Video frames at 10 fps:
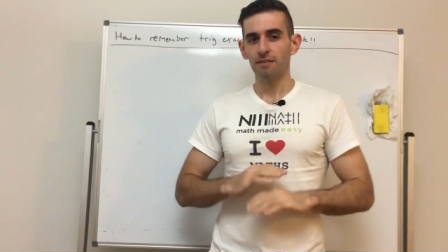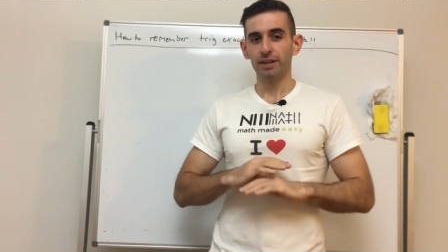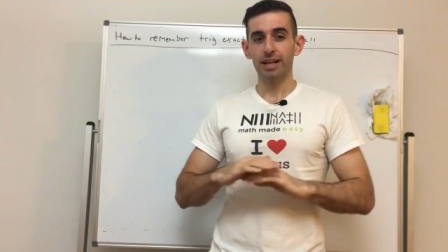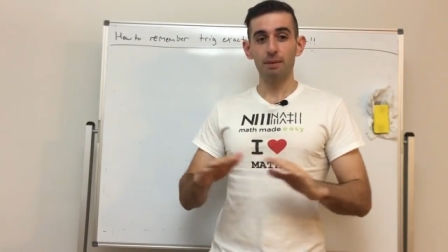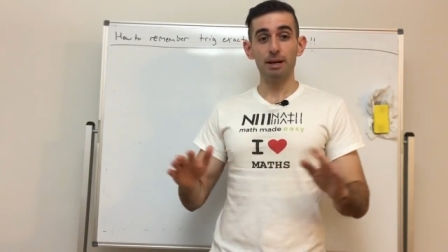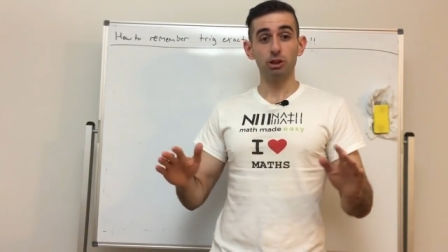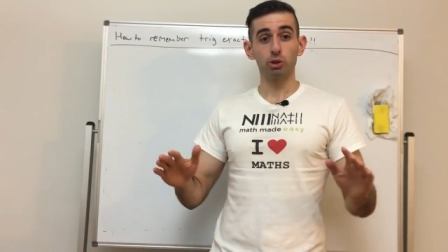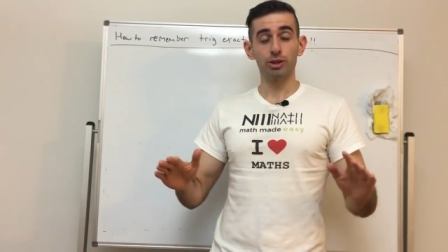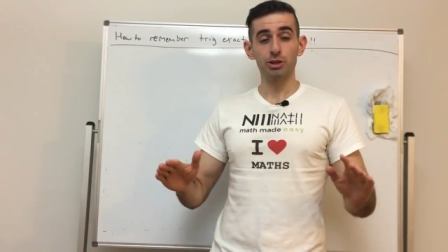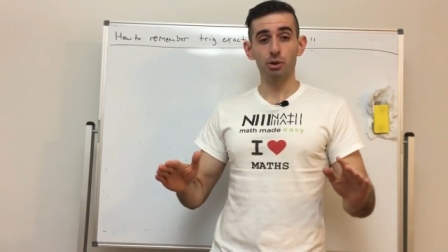Forget about
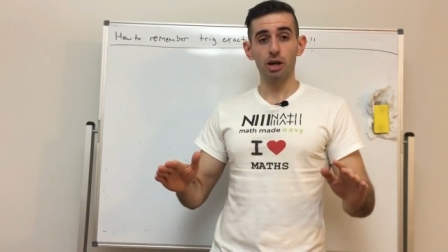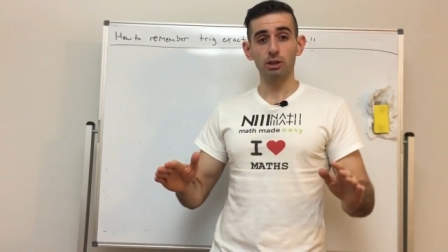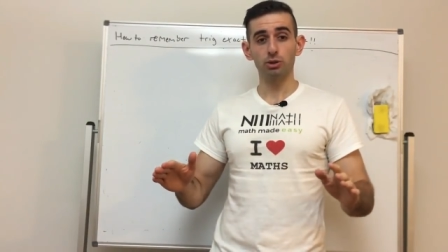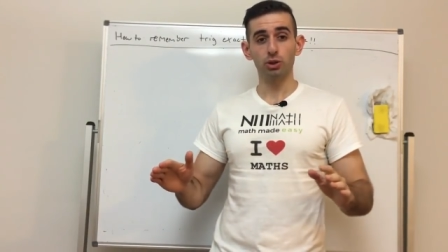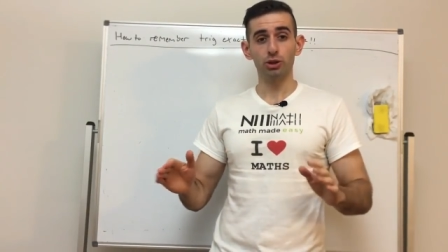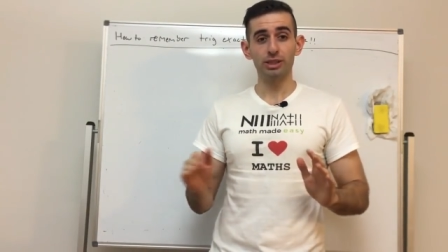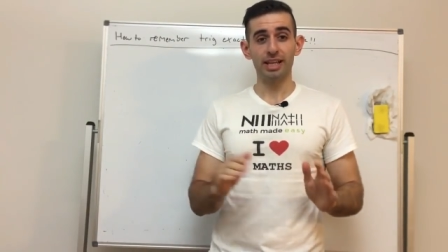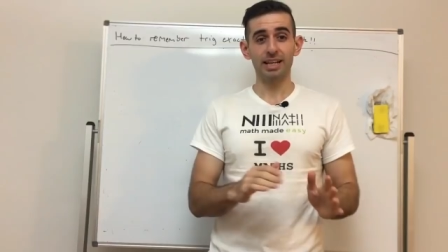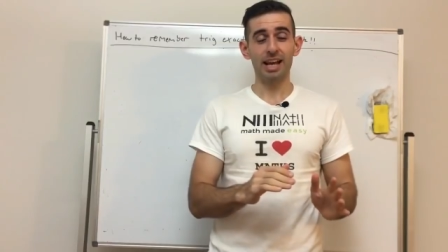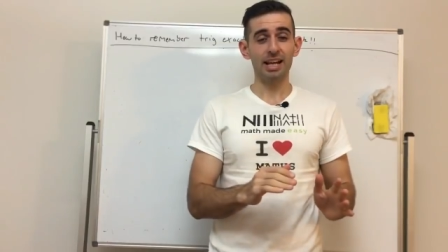drawing triangles or
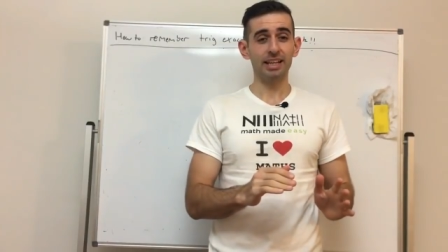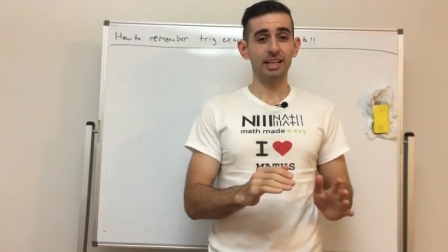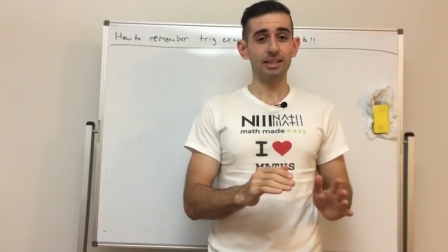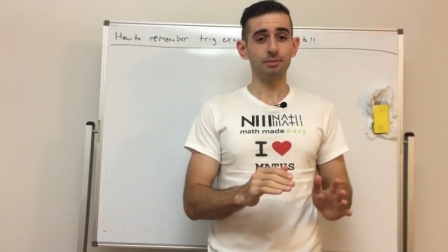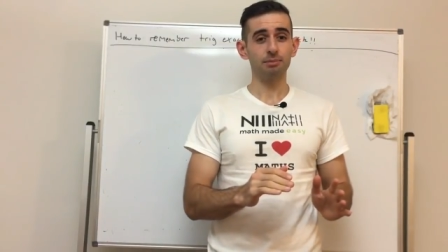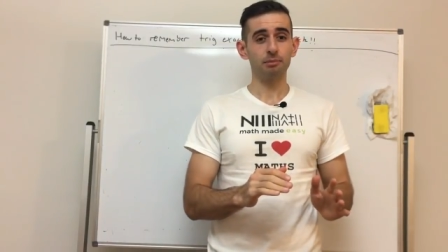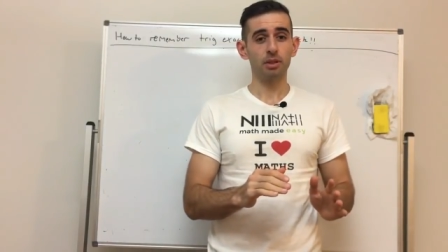using a calculator.